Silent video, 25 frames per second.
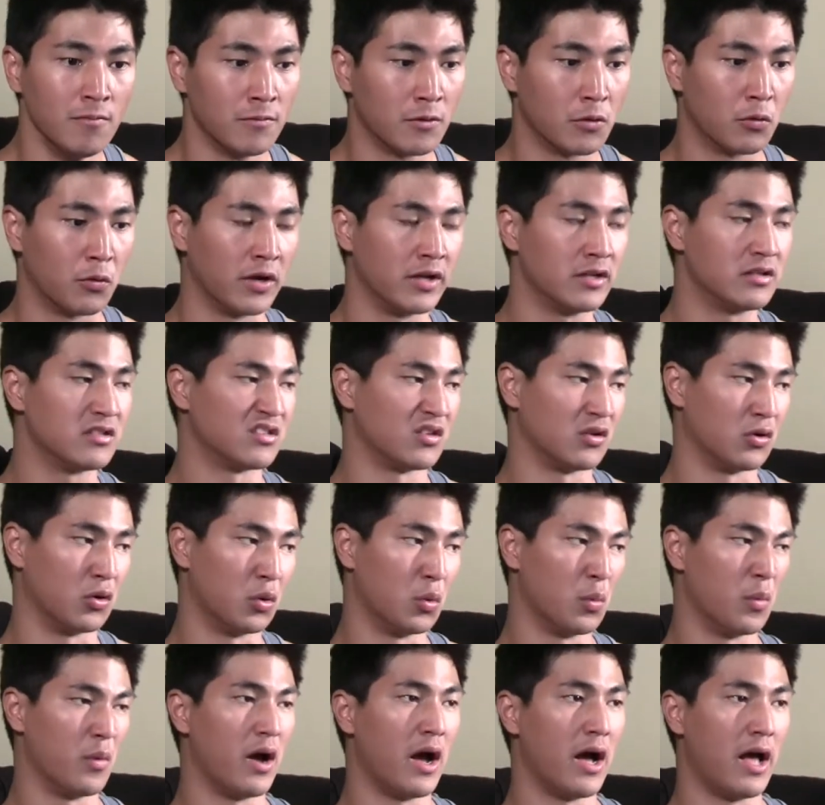Right?
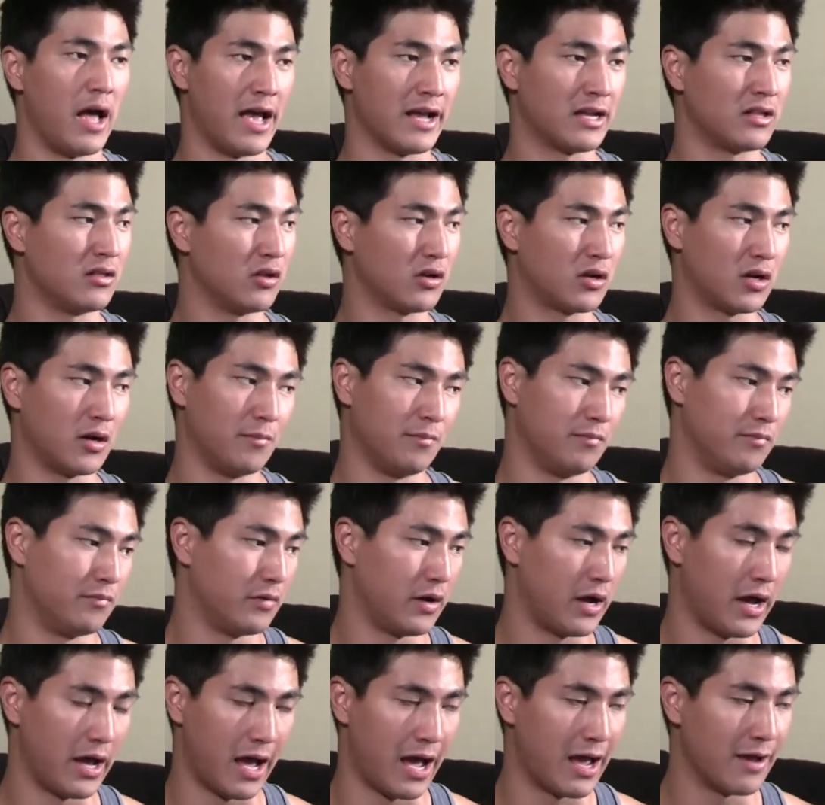So I can look up,
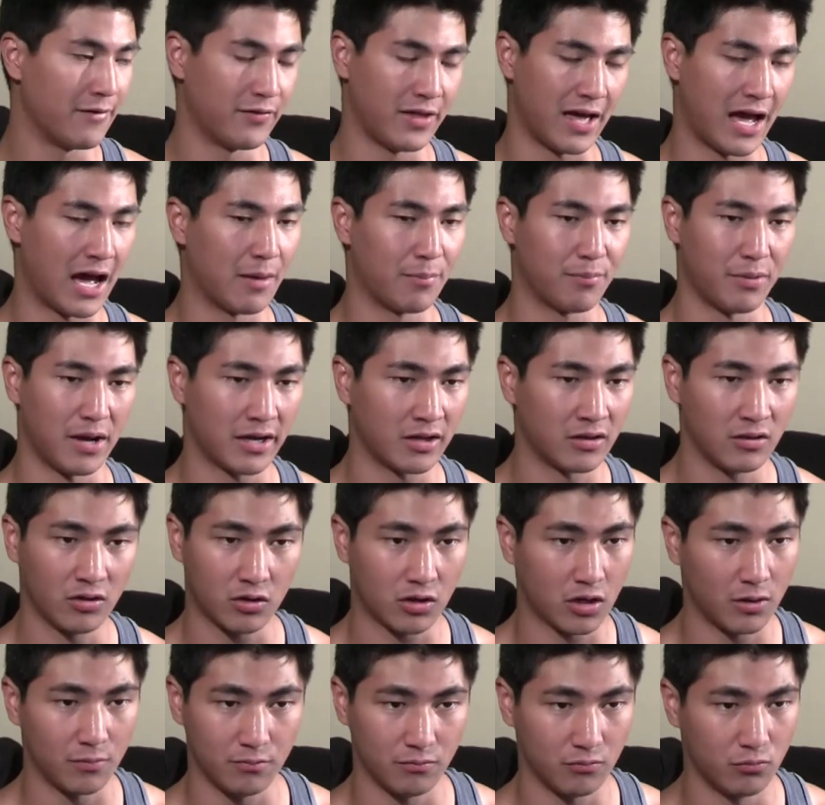I have the app, I can
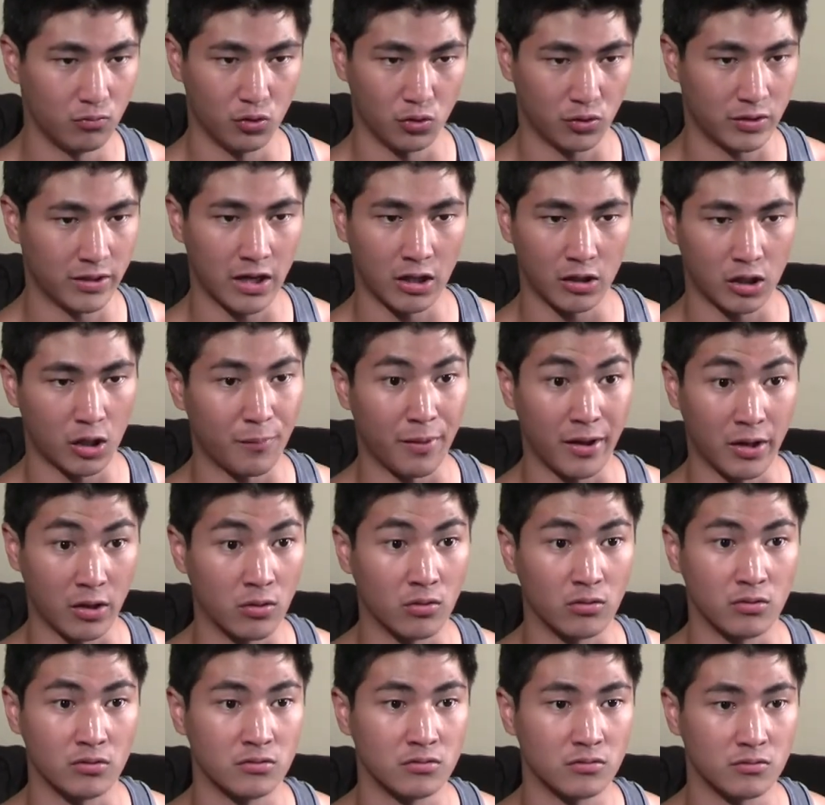look up root canal on my
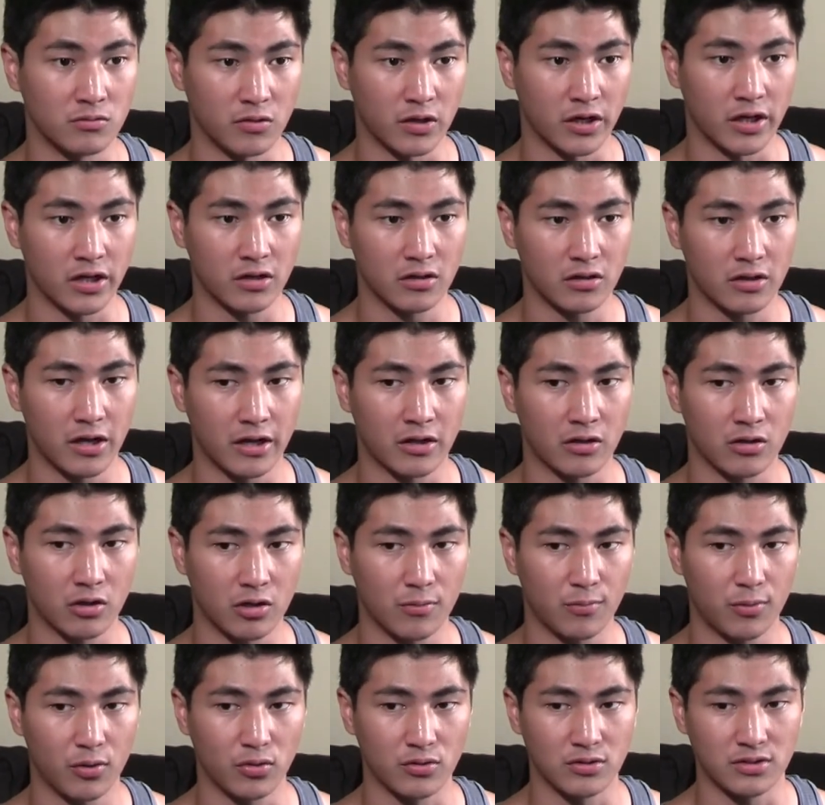own, right? I can look
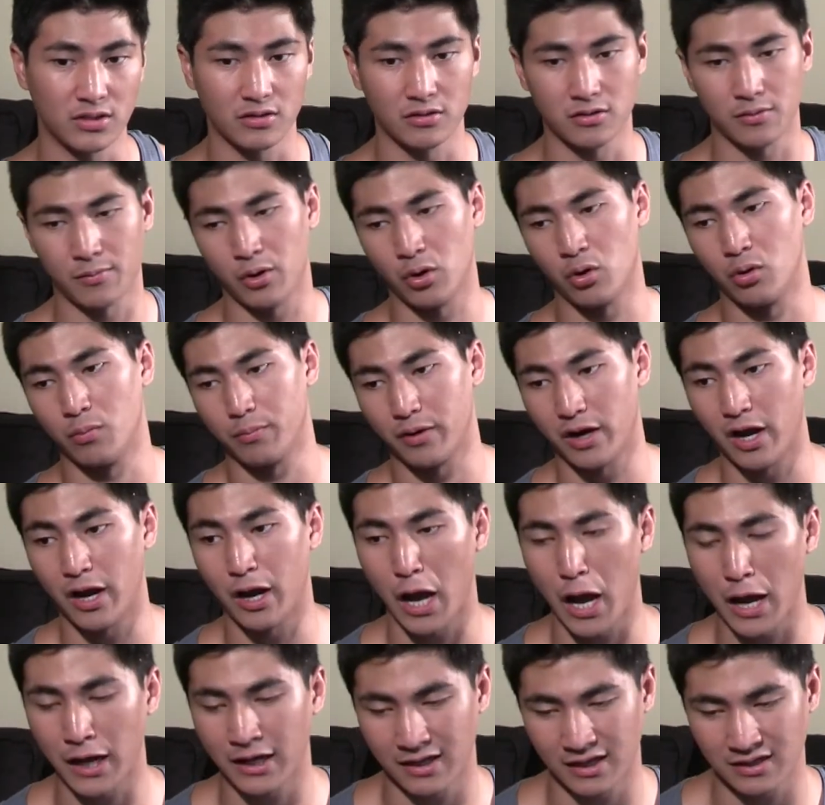up all those things on my own. But
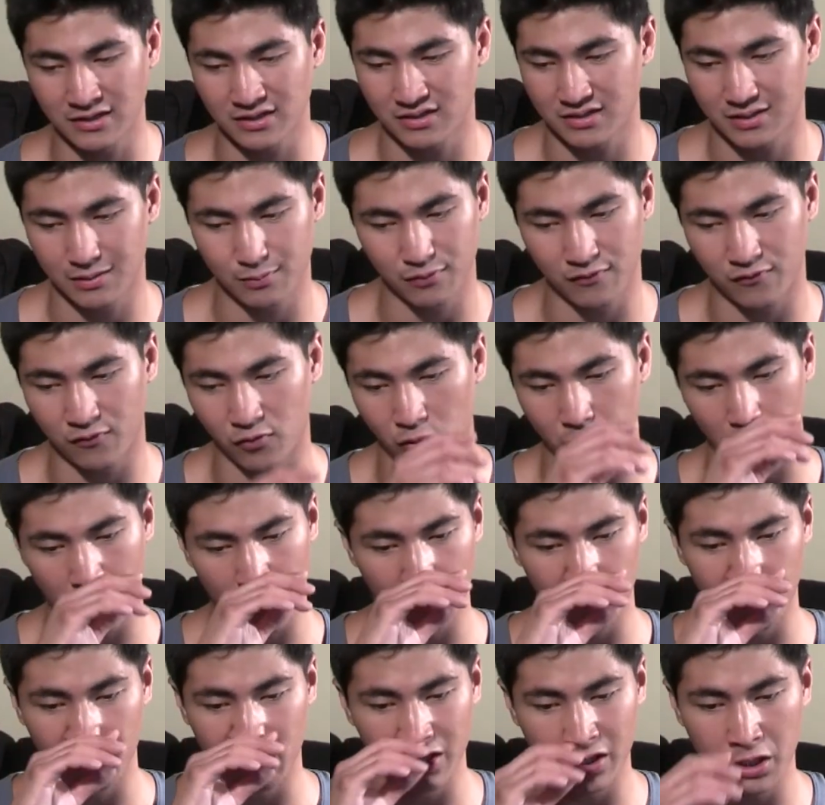as I said before, I
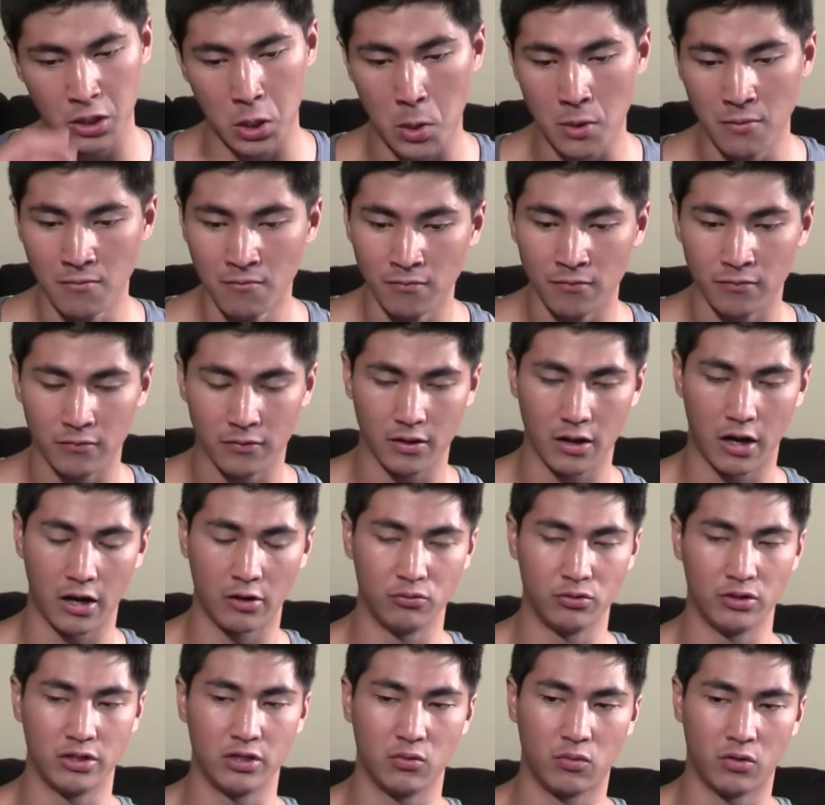really
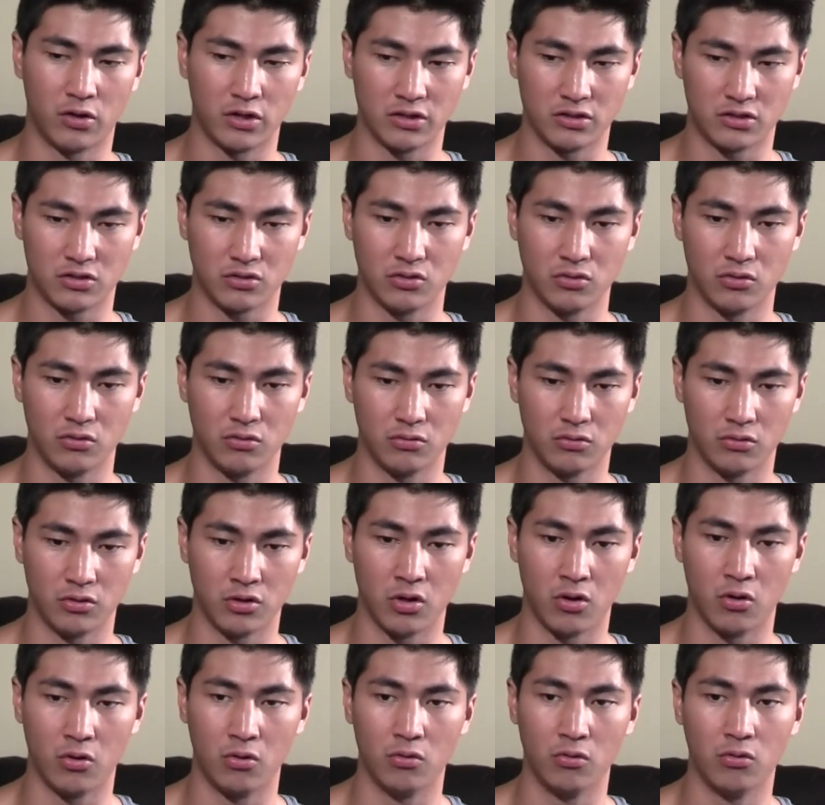wanted to
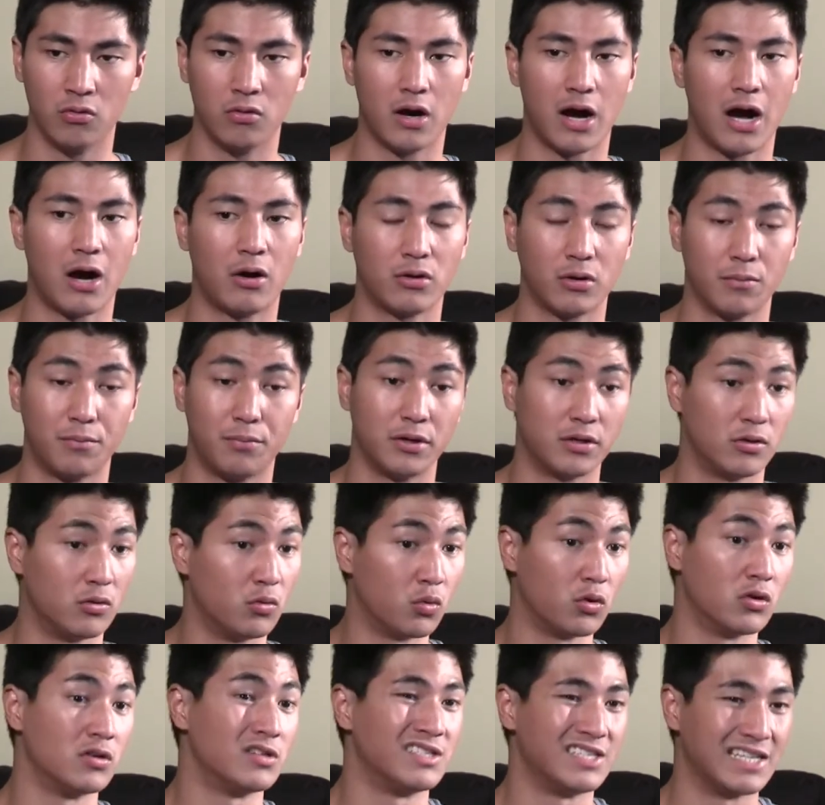know how to put
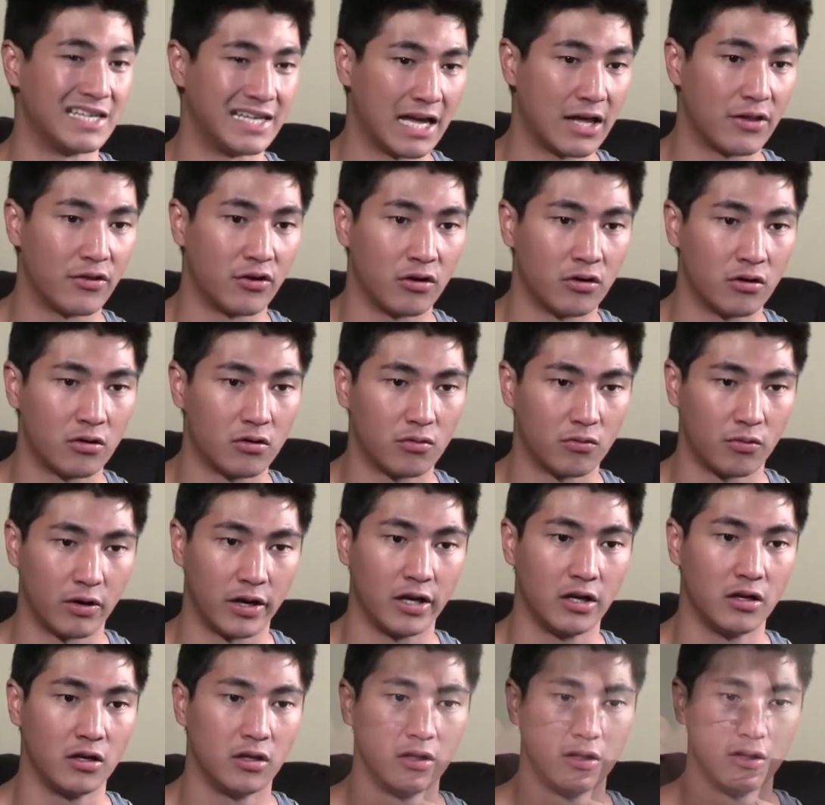words together,
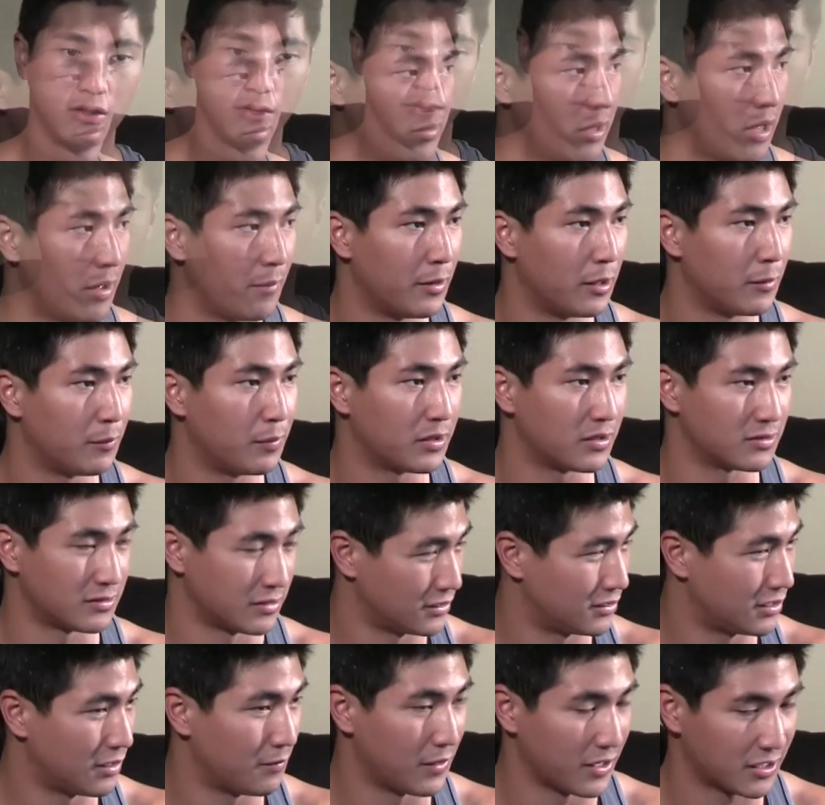right? I met it because I
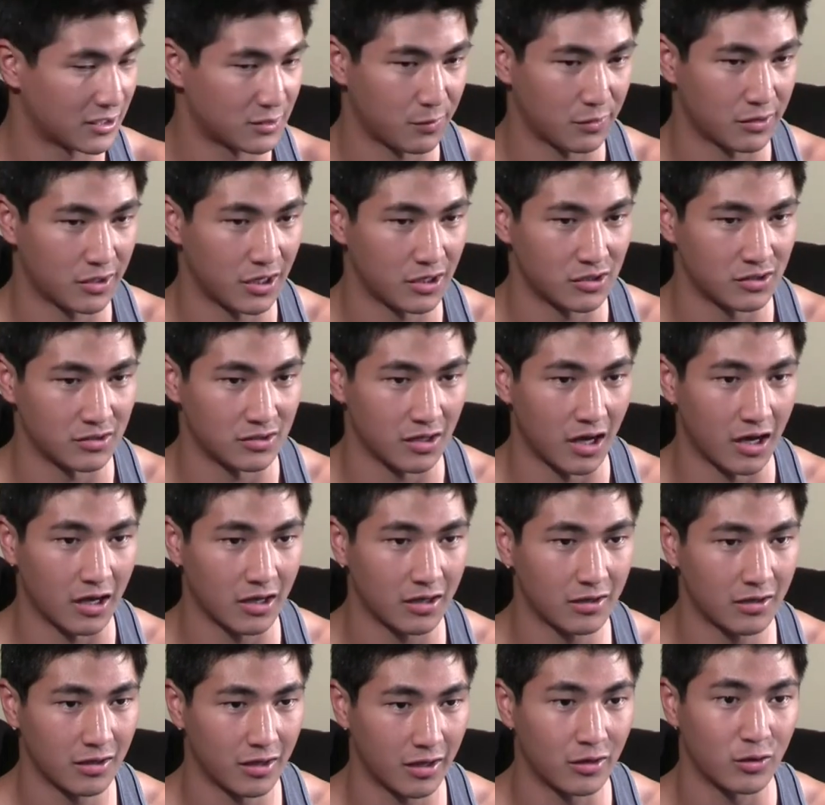set my expectations
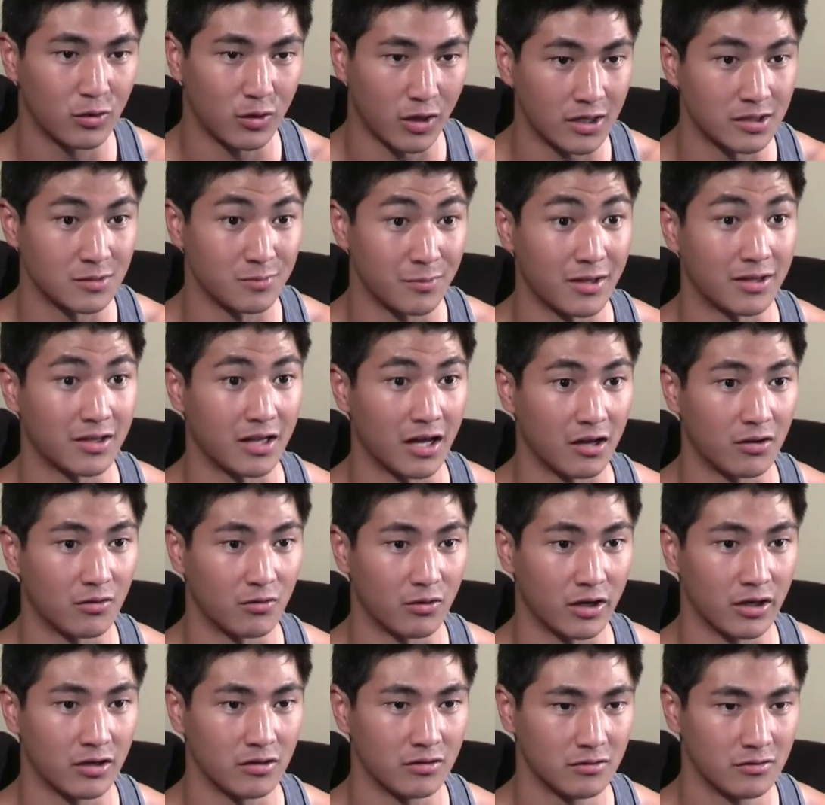high and you guys met that,
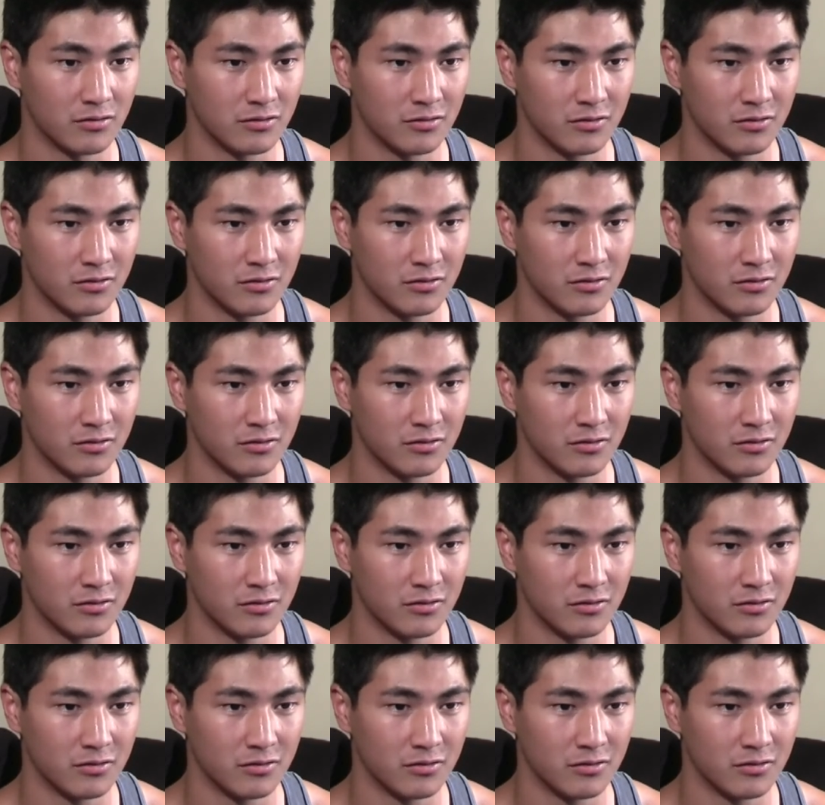right?